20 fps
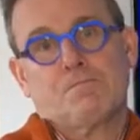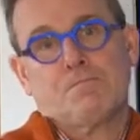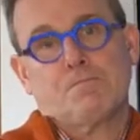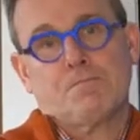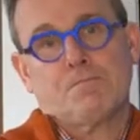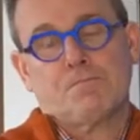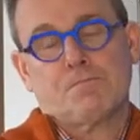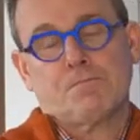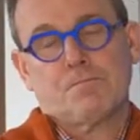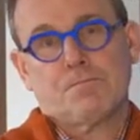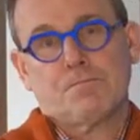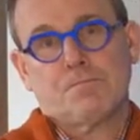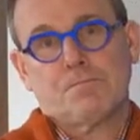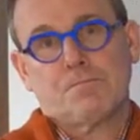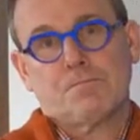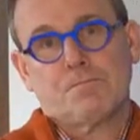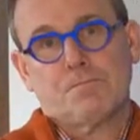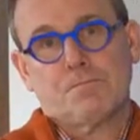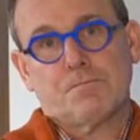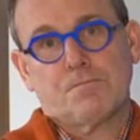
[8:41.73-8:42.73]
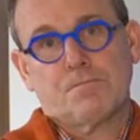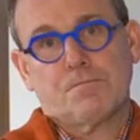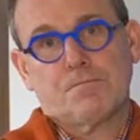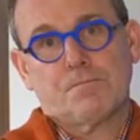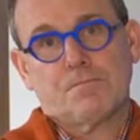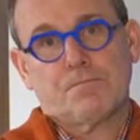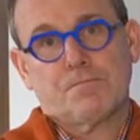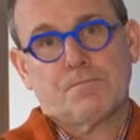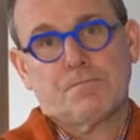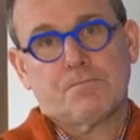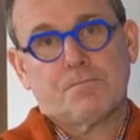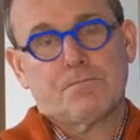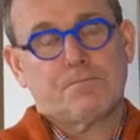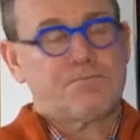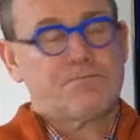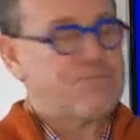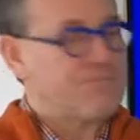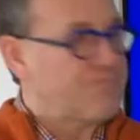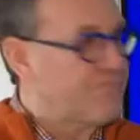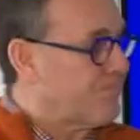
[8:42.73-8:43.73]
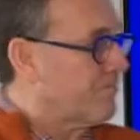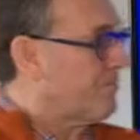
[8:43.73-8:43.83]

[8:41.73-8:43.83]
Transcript: Nothing is said.